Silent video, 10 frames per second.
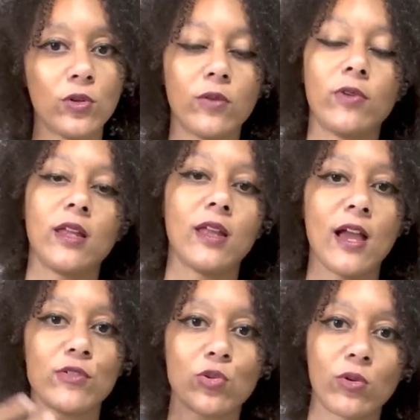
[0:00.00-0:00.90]
and we
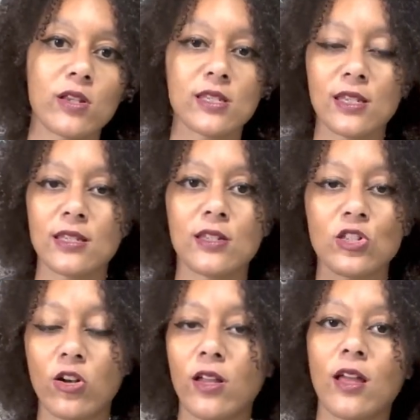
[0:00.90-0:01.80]
have Taurus season
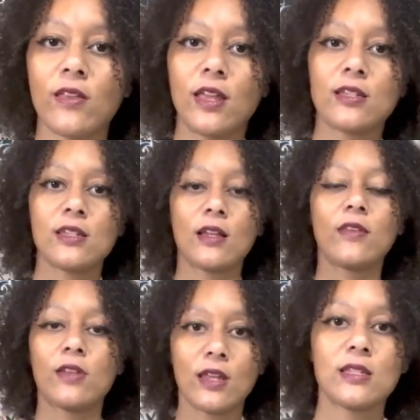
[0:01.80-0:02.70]
starting on the
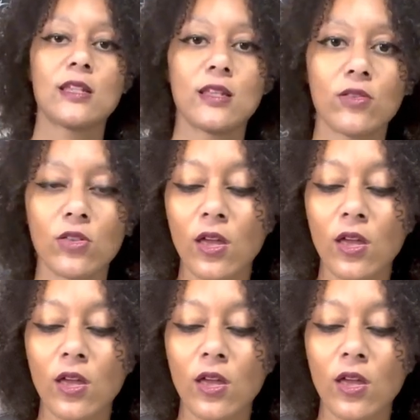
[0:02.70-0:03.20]
19th.